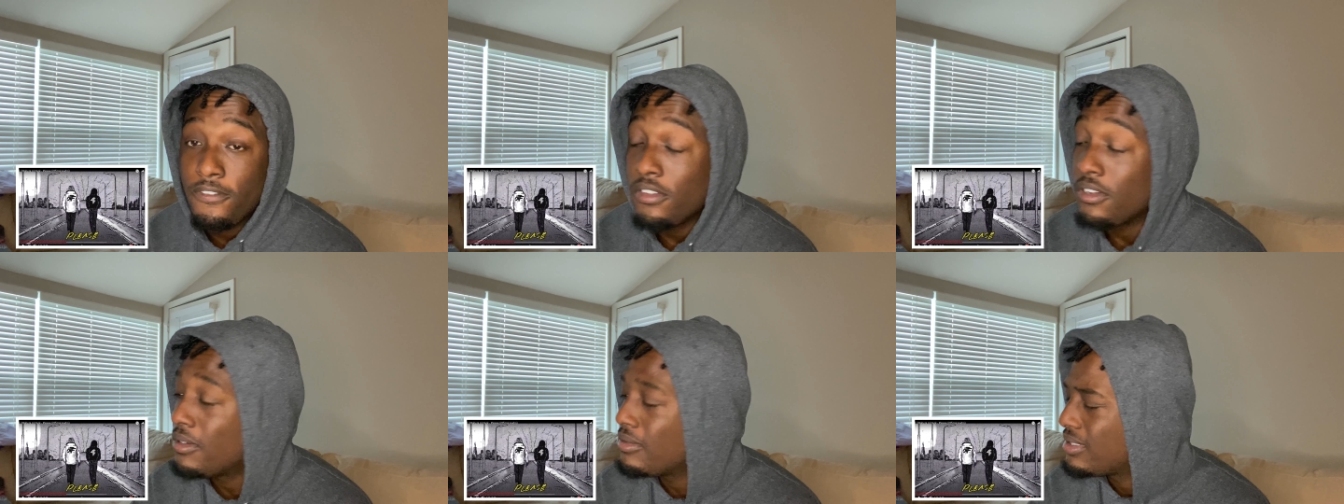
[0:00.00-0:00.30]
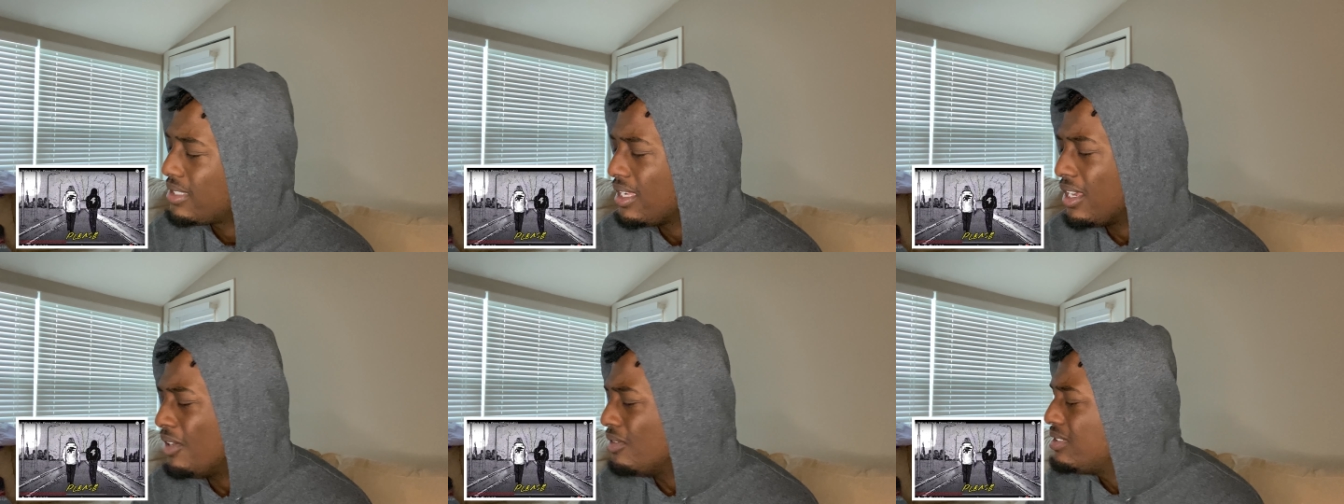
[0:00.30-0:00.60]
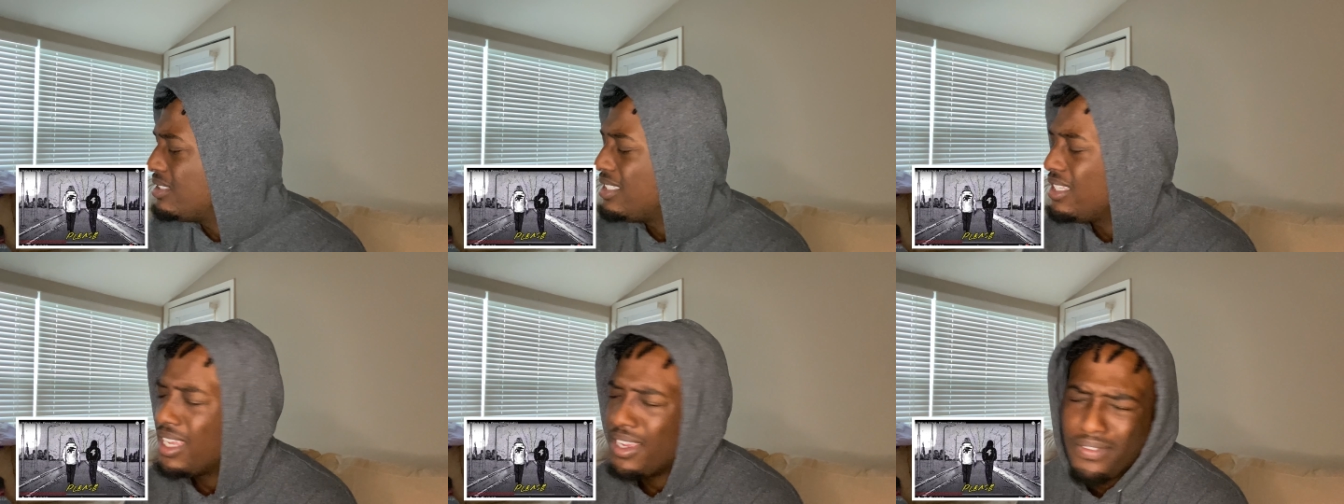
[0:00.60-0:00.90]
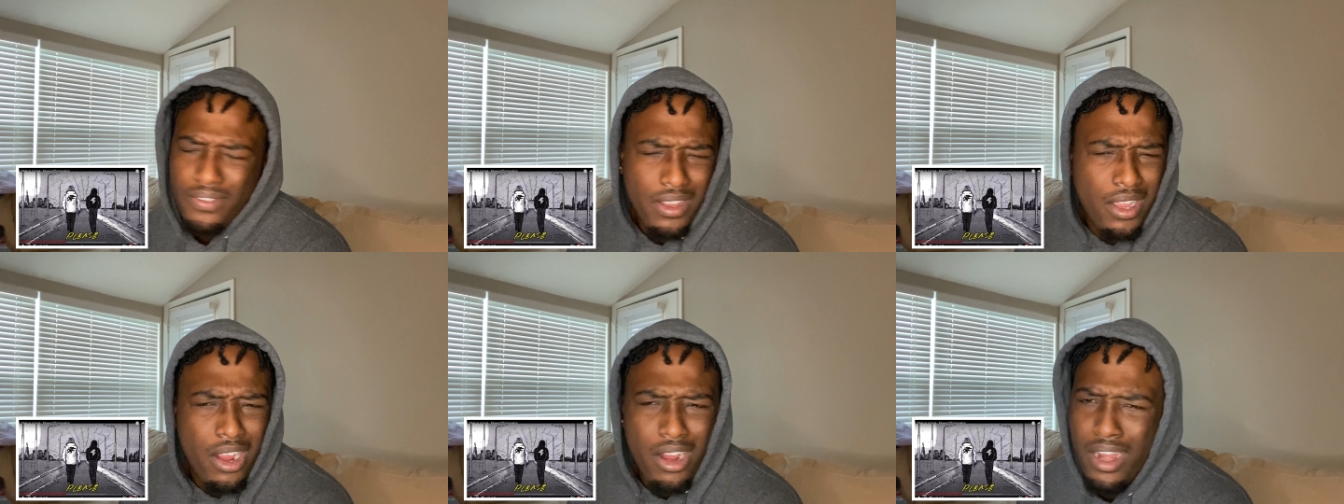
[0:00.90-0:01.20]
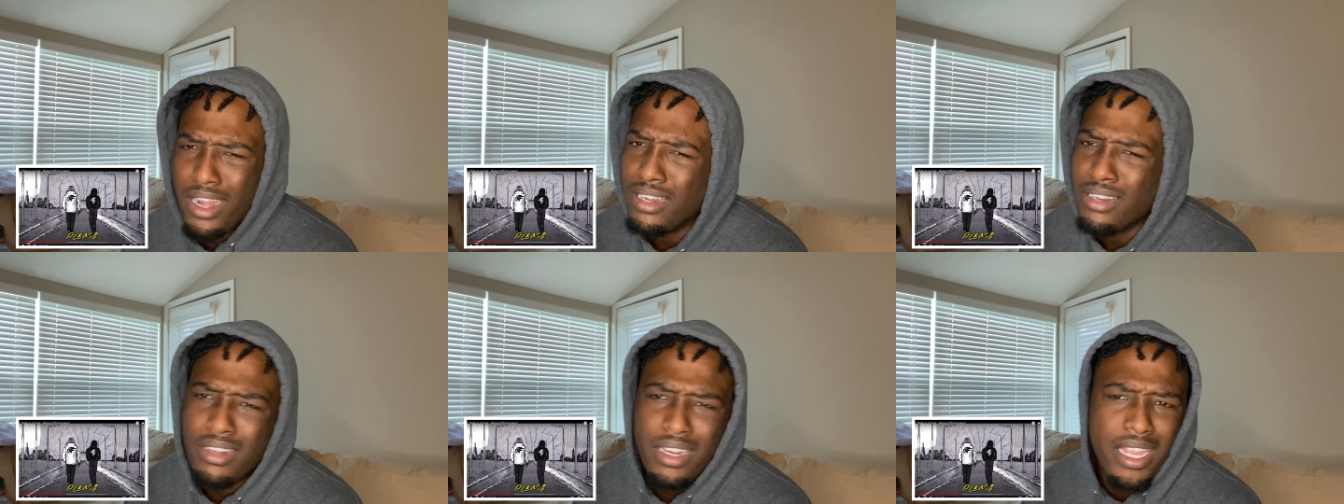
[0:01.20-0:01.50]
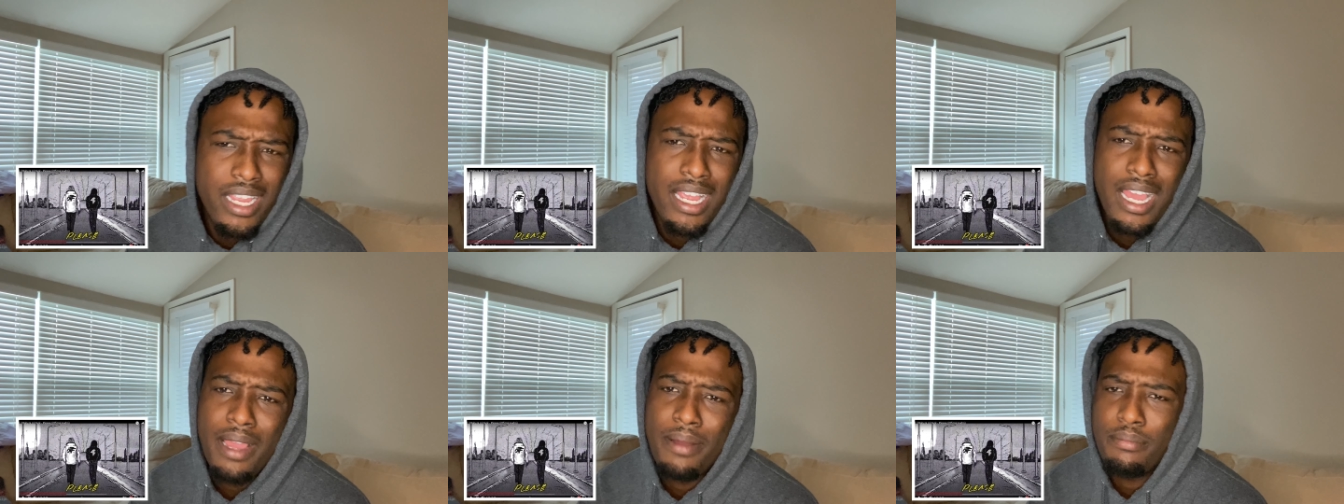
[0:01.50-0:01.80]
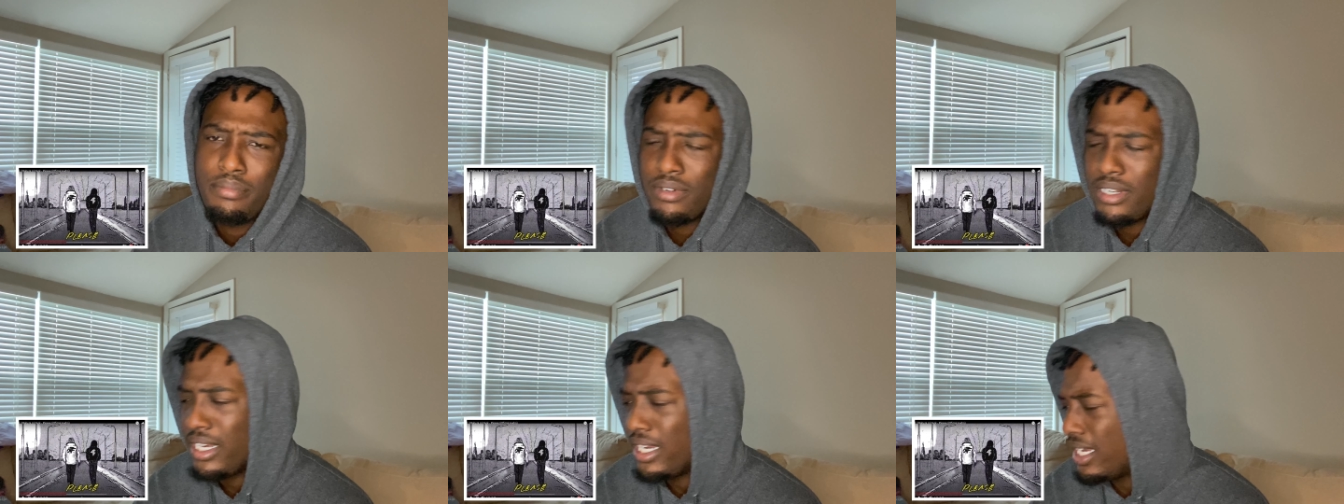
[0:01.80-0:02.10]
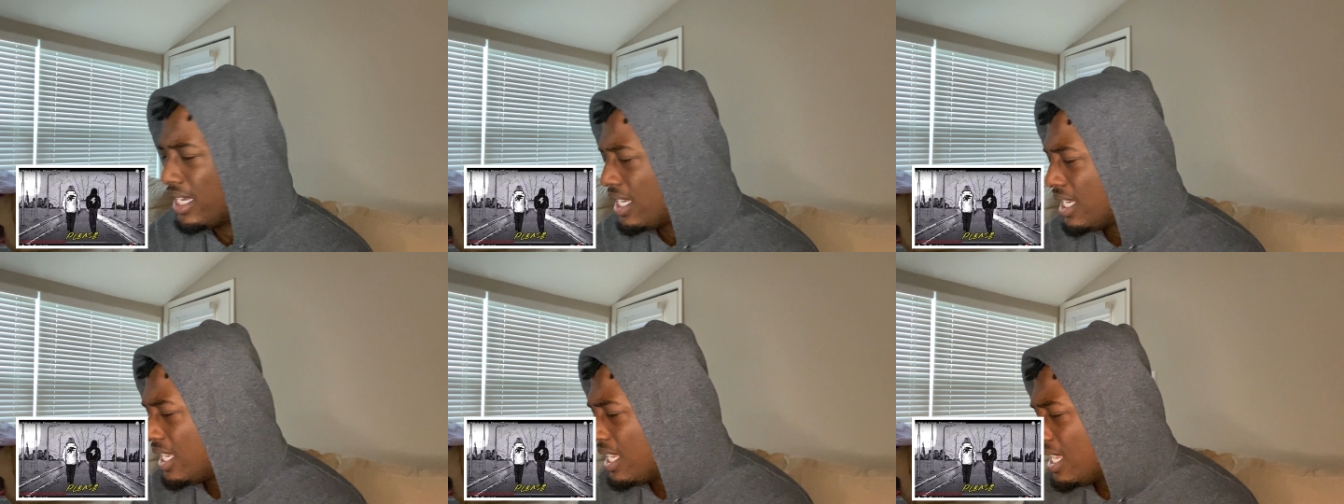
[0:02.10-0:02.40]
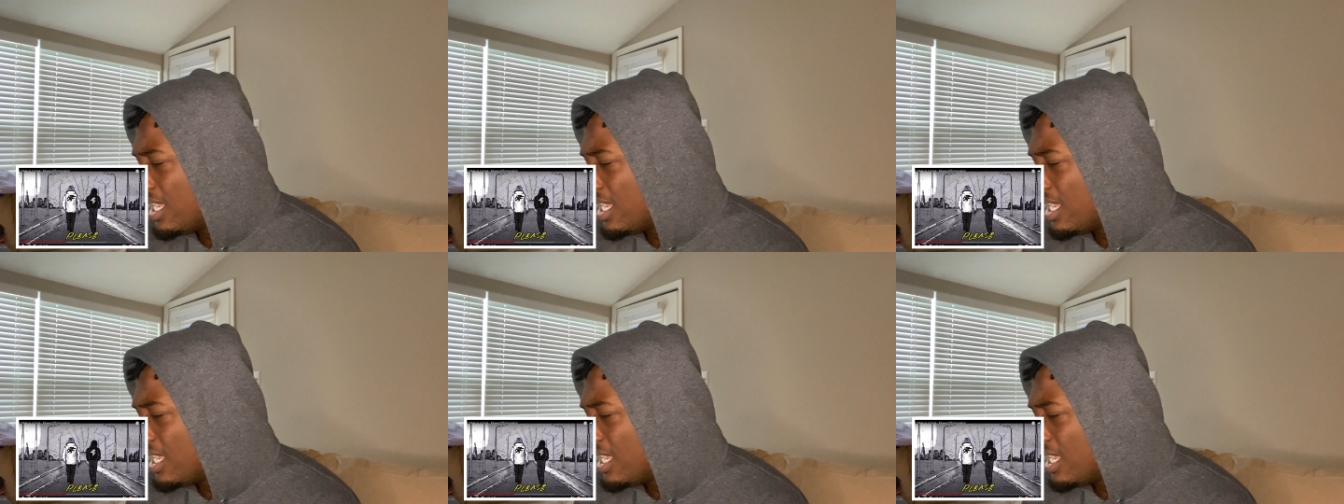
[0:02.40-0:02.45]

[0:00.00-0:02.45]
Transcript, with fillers: You know what I'm saying? OTF, I already know they got bread.